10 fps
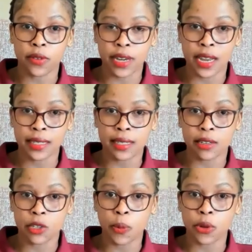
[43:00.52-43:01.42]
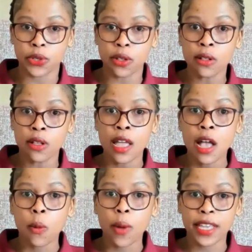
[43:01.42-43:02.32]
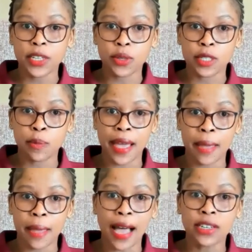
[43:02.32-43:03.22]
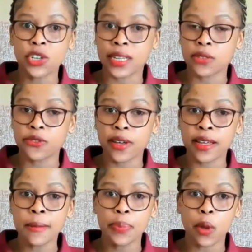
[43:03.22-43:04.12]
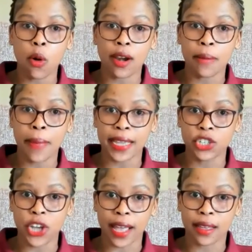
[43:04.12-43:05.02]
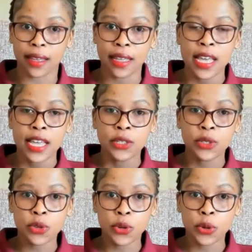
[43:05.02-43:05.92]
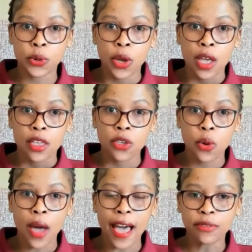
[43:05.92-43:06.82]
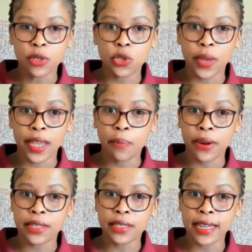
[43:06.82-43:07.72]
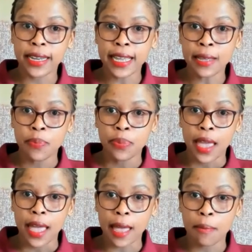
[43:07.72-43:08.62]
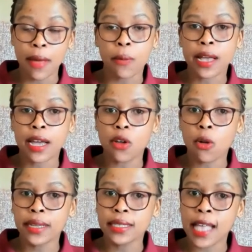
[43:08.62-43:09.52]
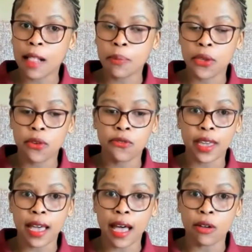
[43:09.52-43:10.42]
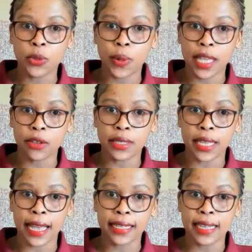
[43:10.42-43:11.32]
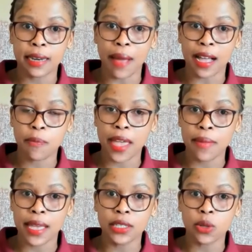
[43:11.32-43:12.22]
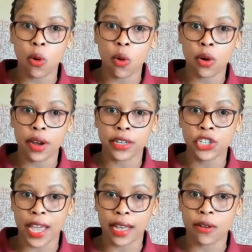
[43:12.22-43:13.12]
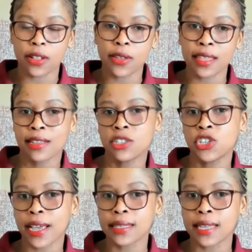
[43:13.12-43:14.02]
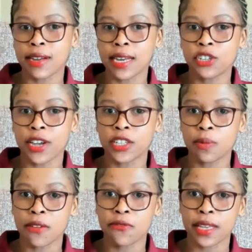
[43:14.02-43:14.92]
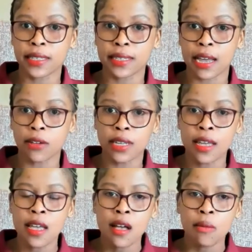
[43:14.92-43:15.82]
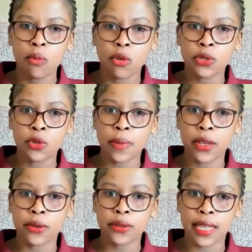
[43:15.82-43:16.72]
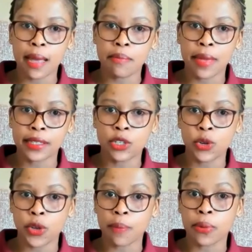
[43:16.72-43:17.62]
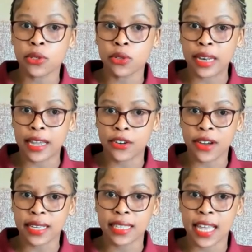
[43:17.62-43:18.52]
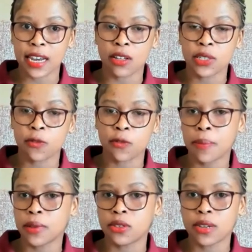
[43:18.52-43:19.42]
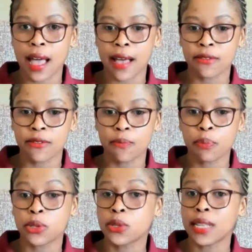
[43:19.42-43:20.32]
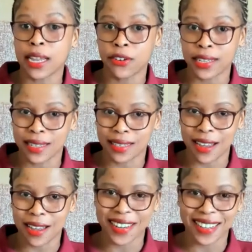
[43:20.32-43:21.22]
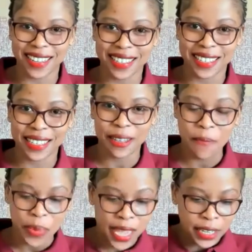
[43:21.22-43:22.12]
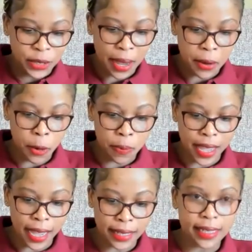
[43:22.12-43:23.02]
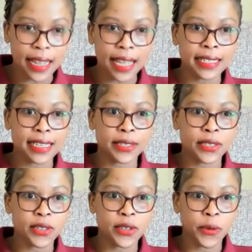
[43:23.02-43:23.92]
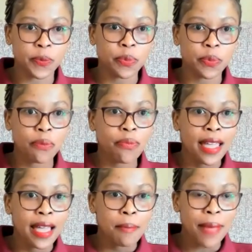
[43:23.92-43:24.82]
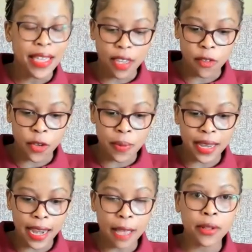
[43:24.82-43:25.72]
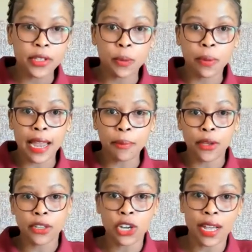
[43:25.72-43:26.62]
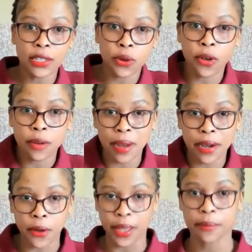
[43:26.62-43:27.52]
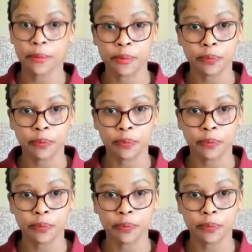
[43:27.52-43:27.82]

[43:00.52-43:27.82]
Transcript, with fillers: dividends disposal, whether it was by bank transfer, or by check. So you have to do it personally, uh, but we can always help you figure out whether you selected bank payment or check. Although I think checks are really trying to be phased out, more so because they're mailed to your postal address and lots of people don't have postal addresses nowadays. So I hope that assists you. Mathew, have you been able to pull up your chart on Bitcoin?